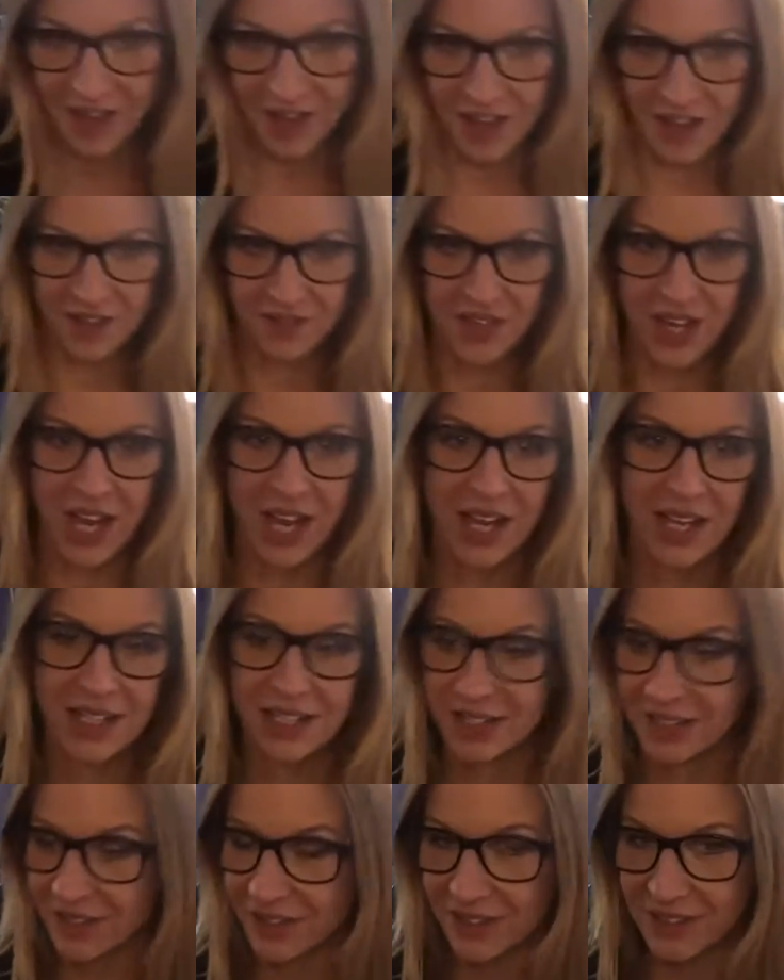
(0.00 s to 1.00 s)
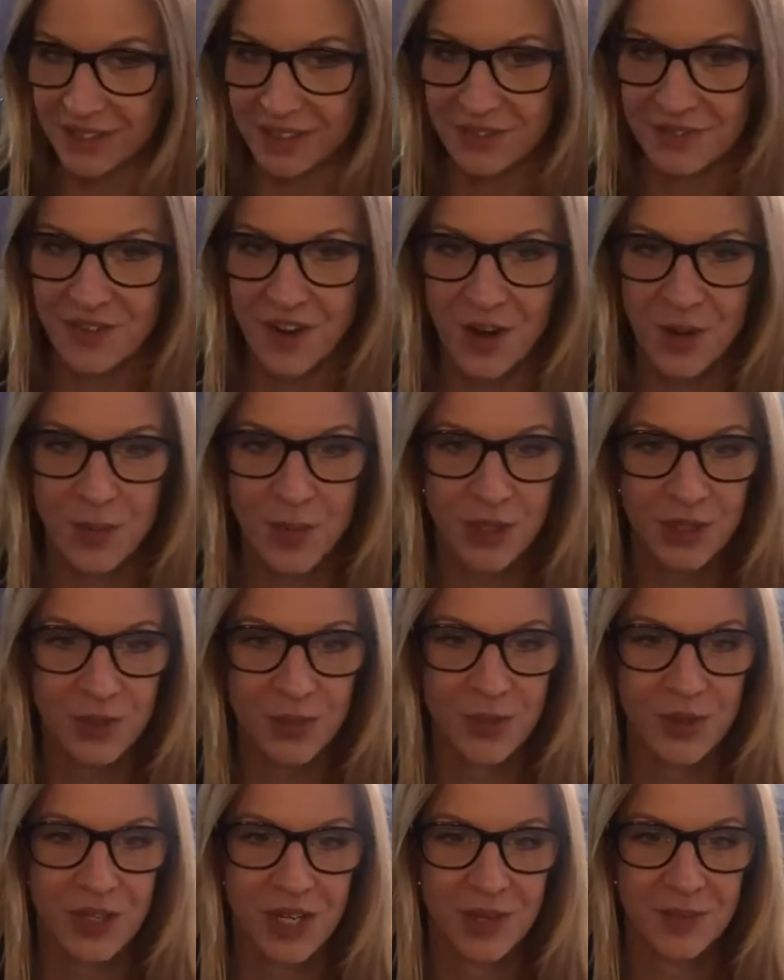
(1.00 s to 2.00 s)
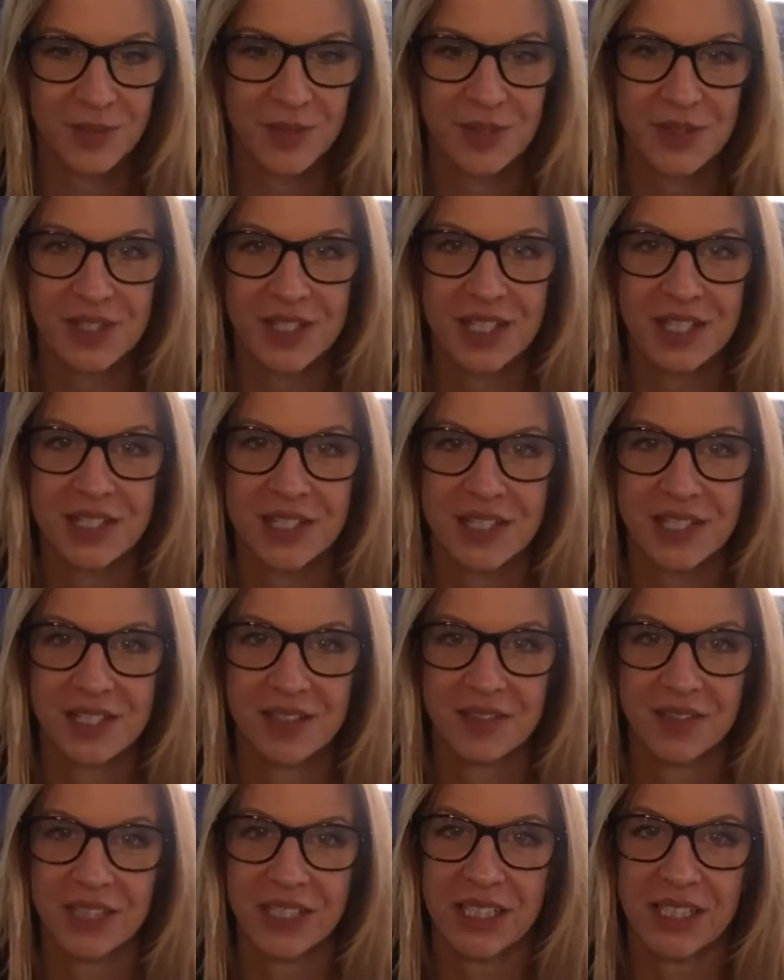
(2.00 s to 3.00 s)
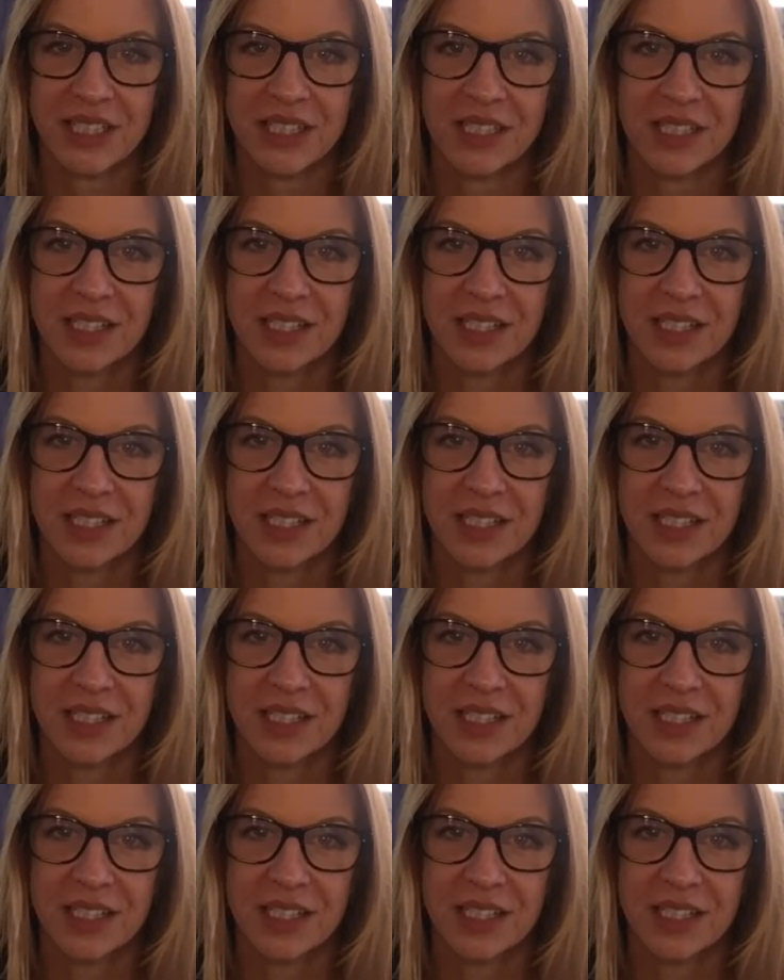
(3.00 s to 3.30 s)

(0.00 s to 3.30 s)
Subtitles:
I healed from multiple chemical sensitivity